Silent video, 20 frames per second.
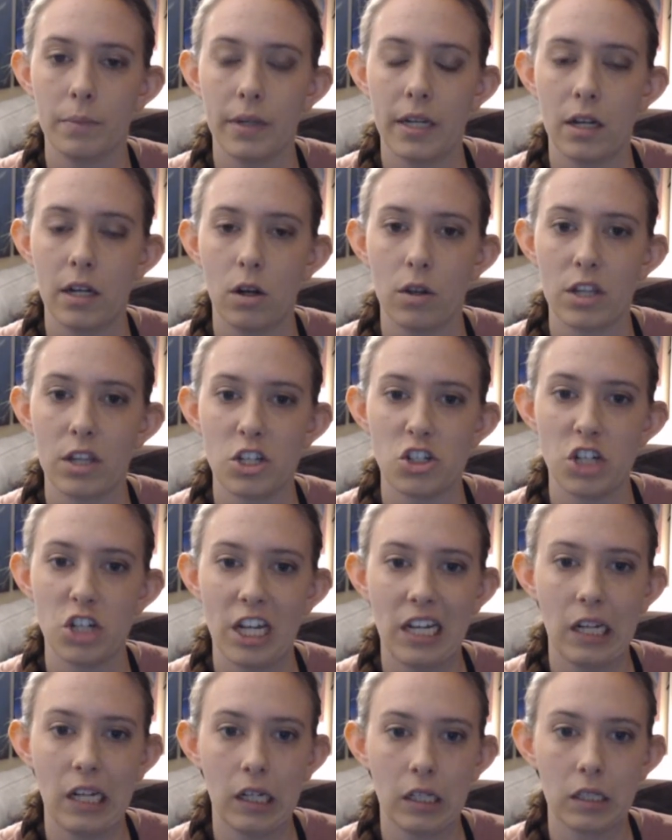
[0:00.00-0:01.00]
get all the
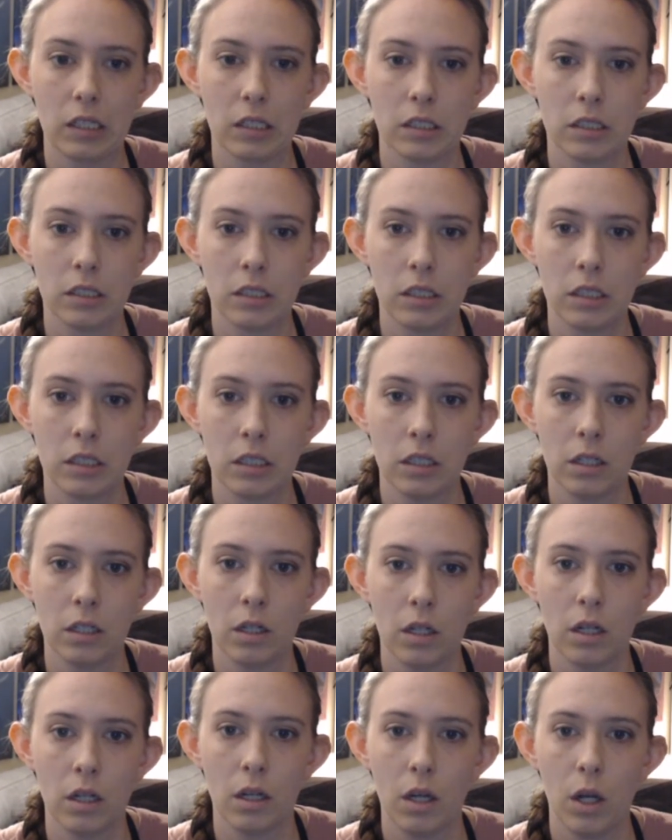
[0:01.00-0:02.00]
shading. So hopefully
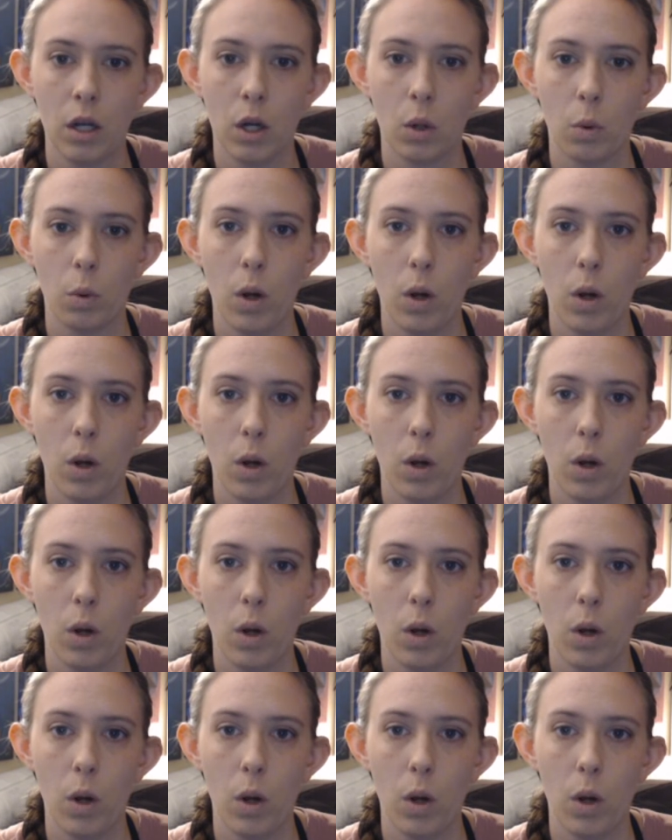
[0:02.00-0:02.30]
you all have your...